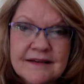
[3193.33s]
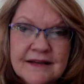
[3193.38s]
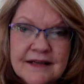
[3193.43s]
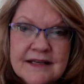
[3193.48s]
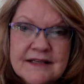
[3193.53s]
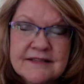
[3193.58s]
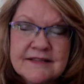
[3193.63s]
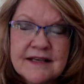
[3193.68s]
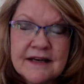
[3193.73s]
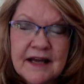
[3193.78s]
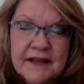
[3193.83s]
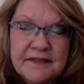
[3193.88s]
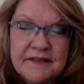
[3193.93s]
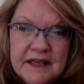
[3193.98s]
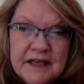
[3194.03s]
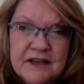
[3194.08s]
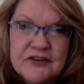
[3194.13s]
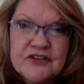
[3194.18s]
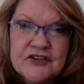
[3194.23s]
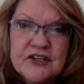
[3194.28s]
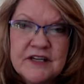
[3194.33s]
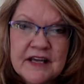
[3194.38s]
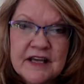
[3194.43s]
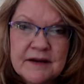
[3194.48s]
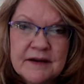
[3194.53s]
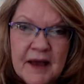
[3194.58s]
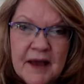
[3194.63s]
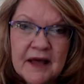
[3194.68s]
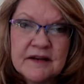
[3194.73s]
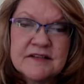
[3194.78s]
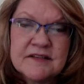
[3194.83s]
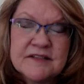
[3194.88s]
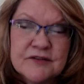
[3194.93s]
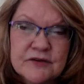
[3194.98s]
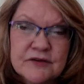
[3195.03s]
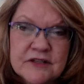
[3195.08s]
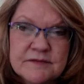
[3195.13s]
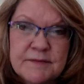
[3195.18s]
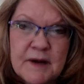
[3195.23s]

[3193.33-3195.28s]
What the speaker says: He said, I think you should get him out as soon as